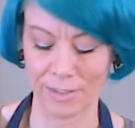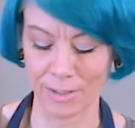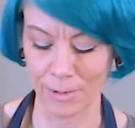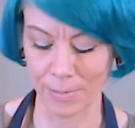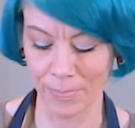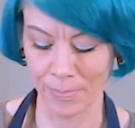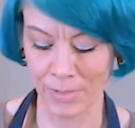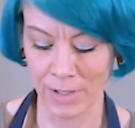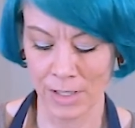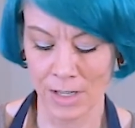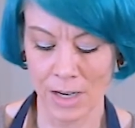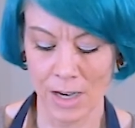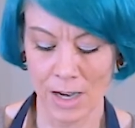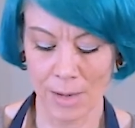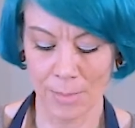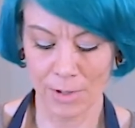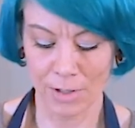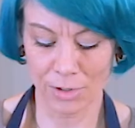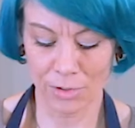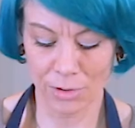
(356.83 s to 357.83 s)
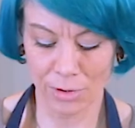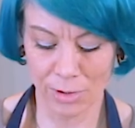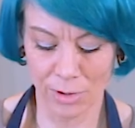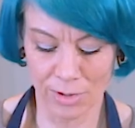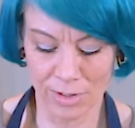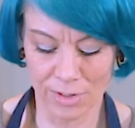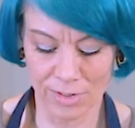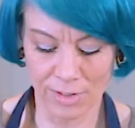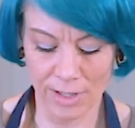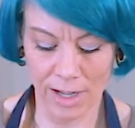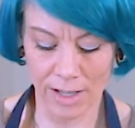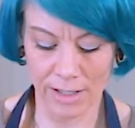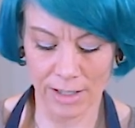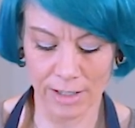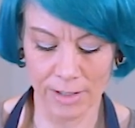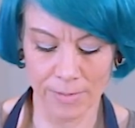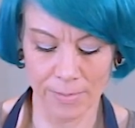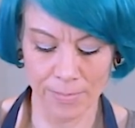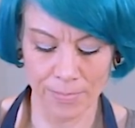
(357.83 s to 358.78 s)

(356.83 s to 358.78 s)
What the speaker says: So I'm gonna show you the salad.